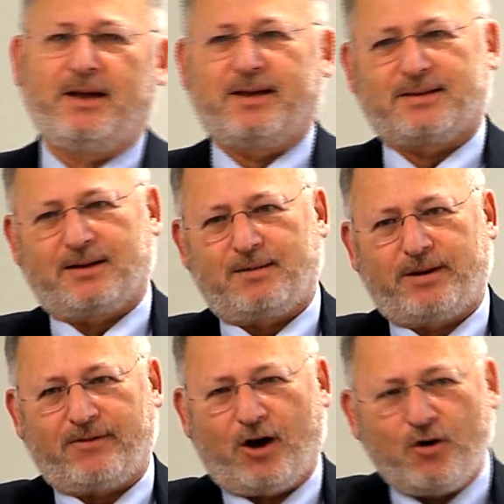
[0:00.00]
It's a little bit
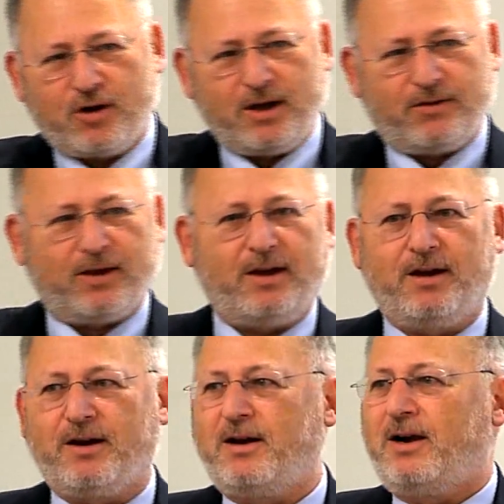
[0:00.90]
of a hokey thing
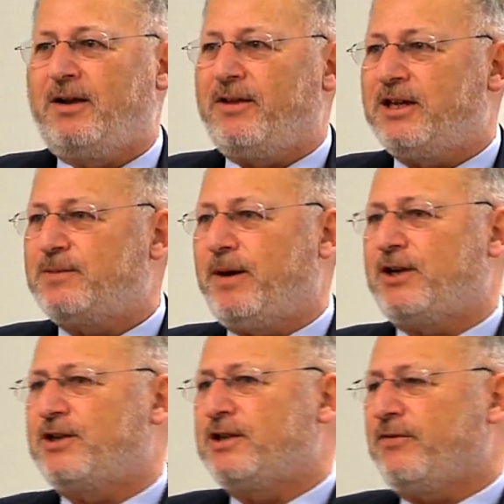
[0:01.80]
here. The
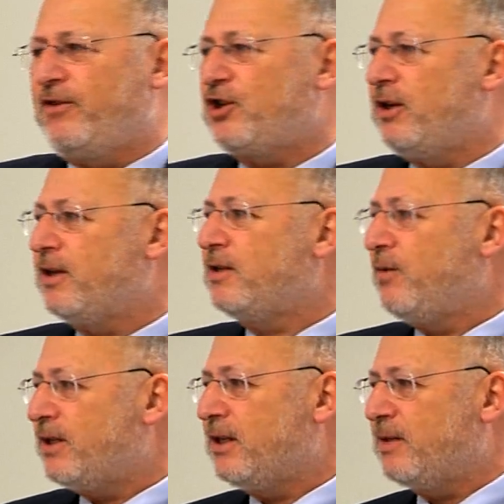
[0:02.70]
inspection is officially a
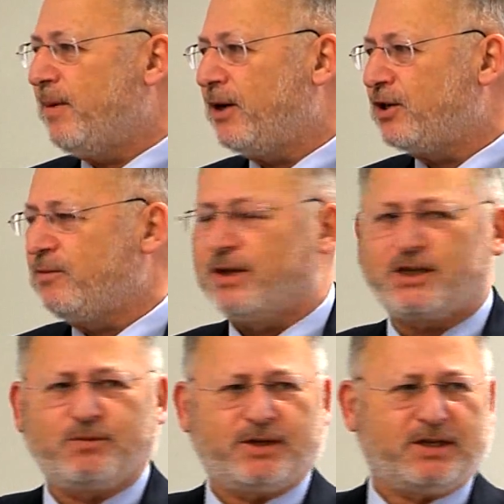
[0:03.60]
Swiss inspection with a
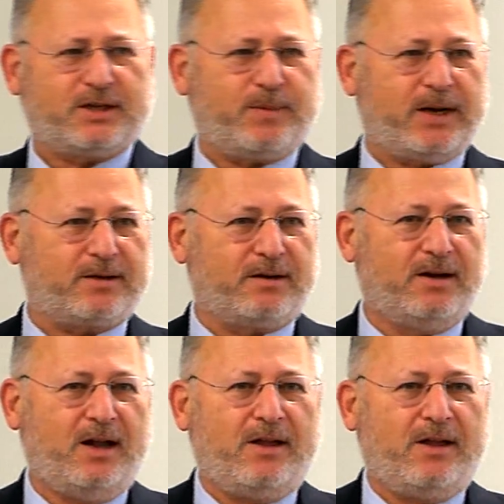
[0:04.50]
Swiss inspector.